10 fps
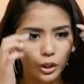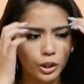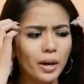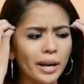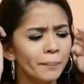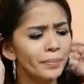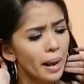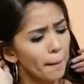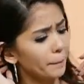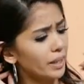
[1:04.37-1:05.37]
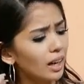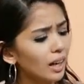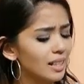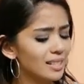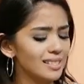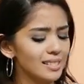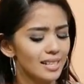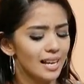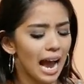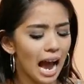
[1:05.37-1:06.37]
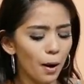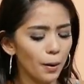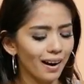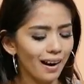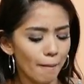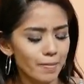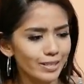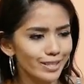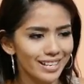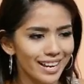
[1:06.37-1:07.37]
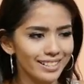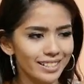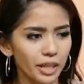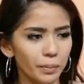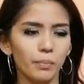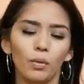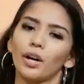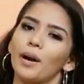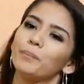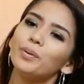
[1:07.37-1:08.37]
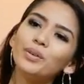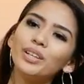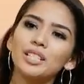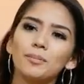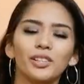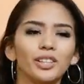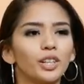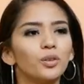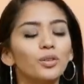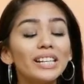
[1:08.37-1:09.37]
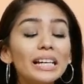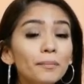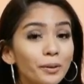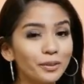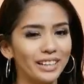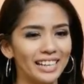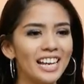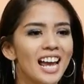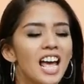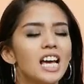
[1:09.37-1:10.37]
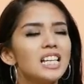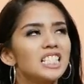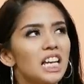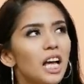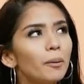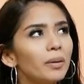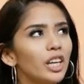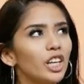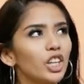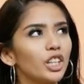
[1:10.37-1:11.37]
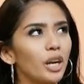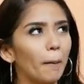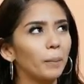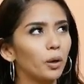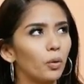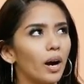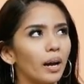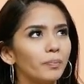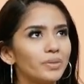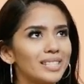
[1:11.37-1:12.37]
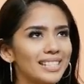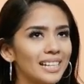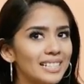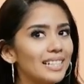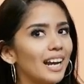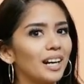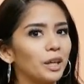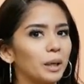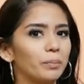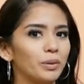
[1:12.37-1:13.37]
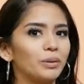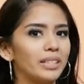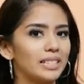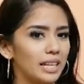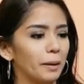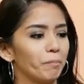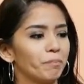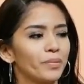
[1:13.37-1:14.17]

You know what? Because our episode today is a little bit more on beauty, especially Korean beauty, tell me your number one skincare or beauty tip.